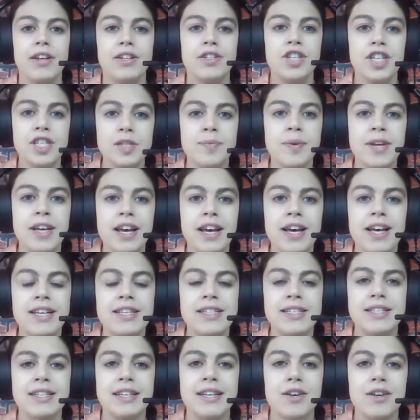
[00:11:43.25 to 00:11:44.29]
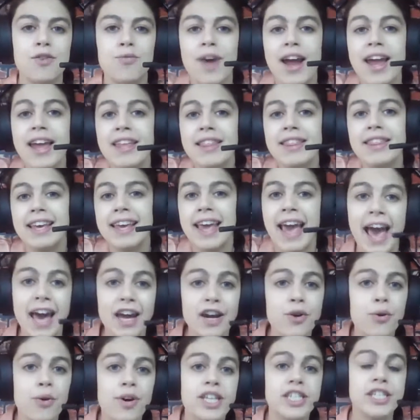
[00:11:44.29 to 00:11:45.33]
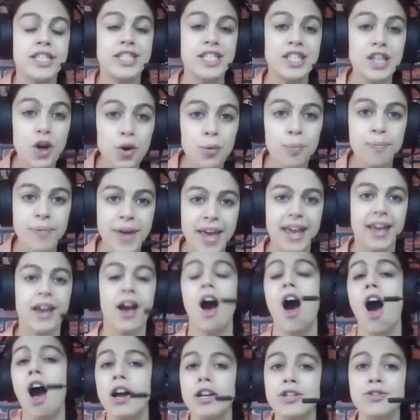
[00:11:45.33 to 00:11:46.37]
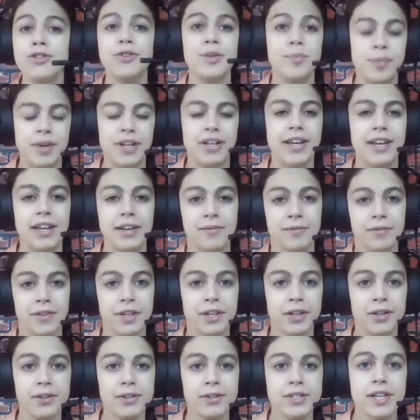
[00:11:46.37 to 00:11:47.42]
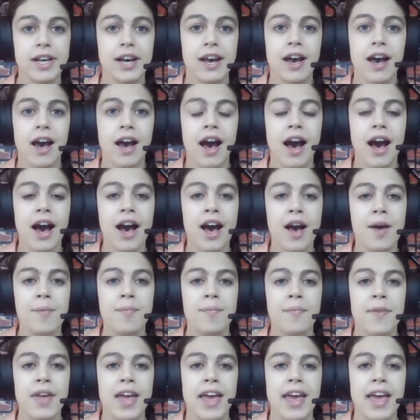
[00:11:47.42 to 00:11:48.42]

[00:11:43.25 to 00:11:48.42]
just because, right? The category is so big, 100 billion views. And